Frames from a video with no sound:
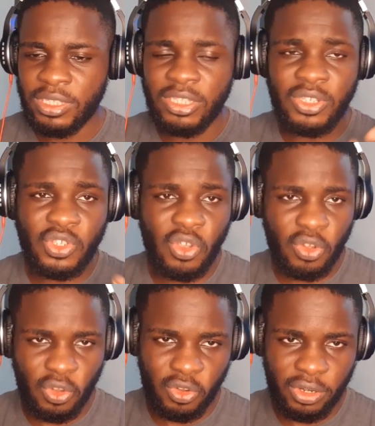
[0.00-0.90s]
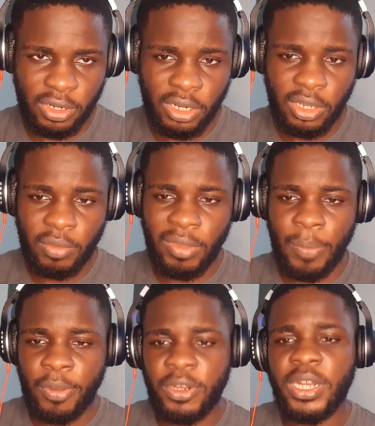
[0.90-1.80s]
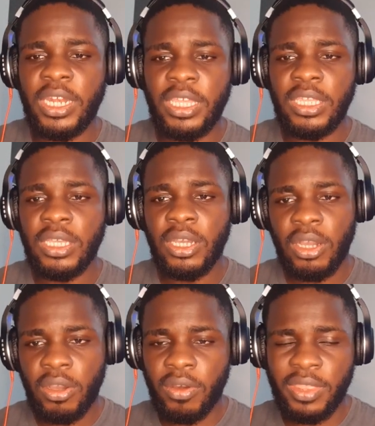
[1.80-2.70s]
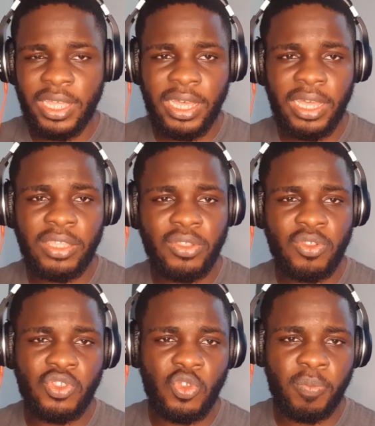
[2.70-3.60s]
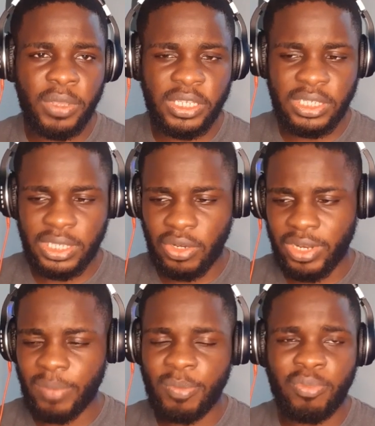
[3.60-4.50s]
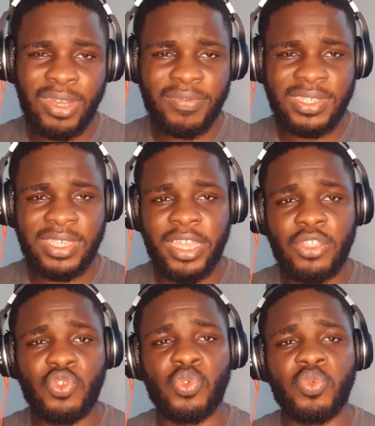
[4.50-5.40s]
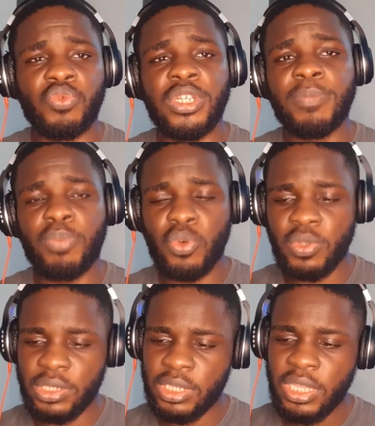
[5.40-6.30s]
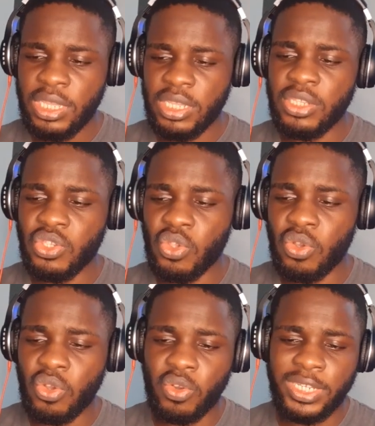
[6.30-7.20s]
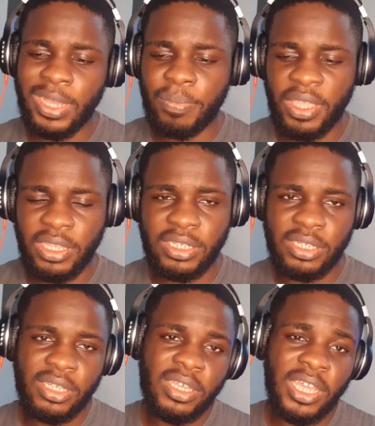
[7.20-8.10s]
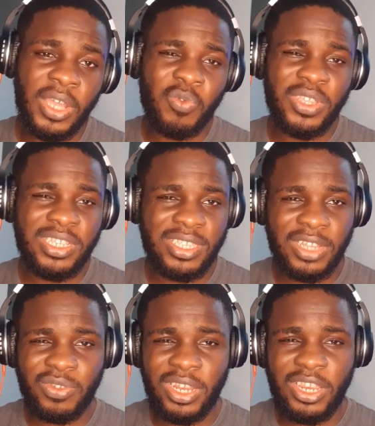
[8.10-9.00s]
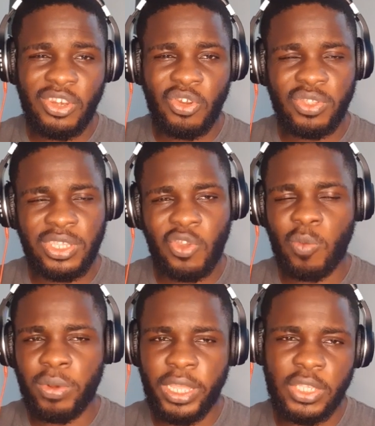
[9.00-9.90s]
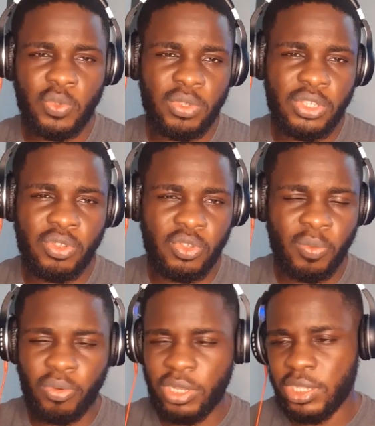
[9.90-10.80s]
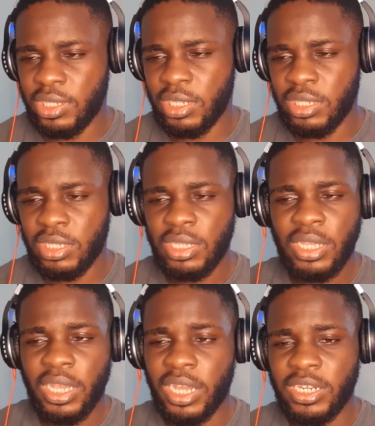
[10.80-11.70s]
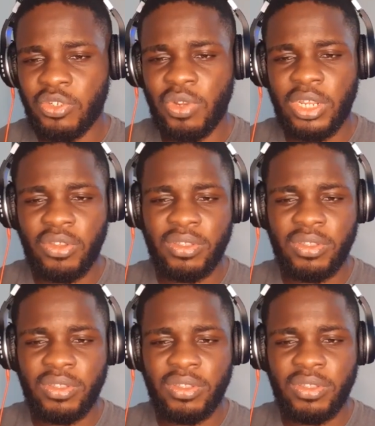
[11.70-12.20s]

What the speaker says: song on. But apparently other YouTube pages and other people have decided to repost his song on their page, and which is actually not in compliance with YouTube policies, and it's not